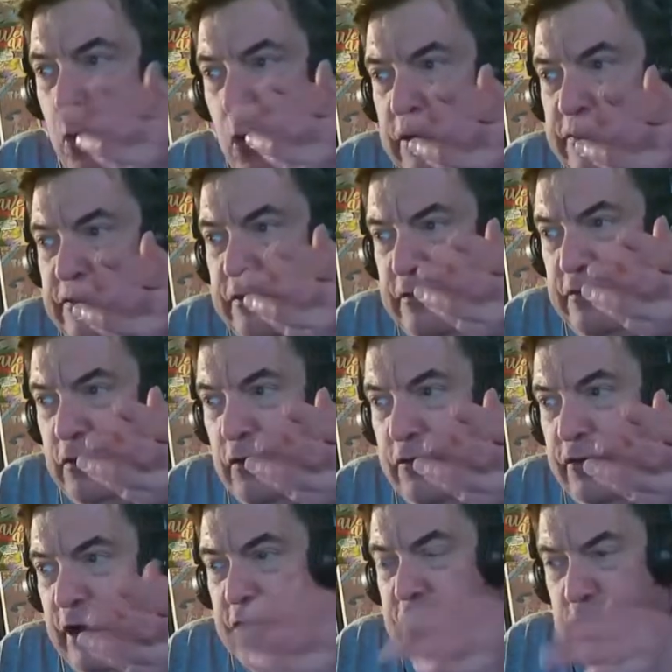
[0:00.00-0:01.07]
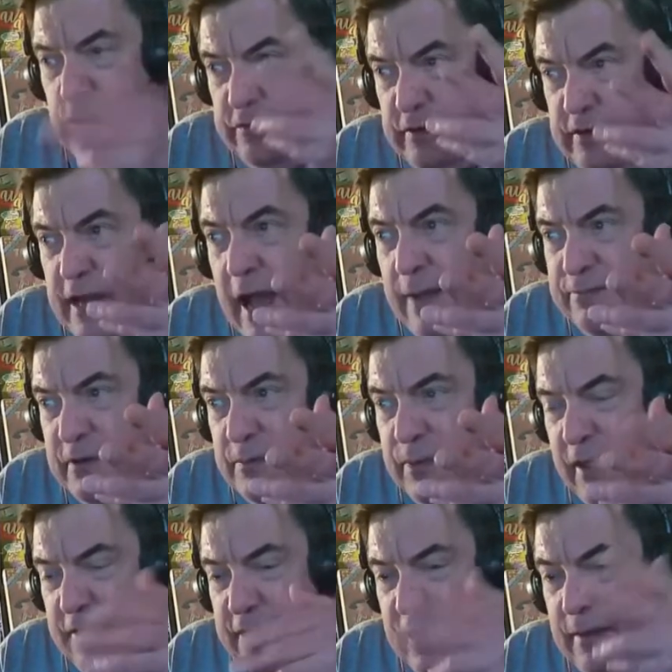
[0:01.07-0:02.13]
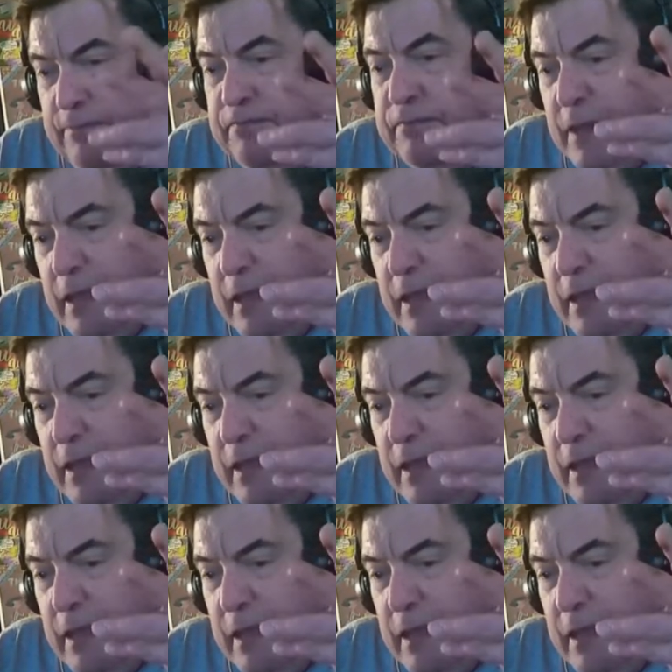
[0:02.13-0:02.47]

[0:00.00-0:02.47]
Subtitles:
was the Silver Age. She was adopted by them,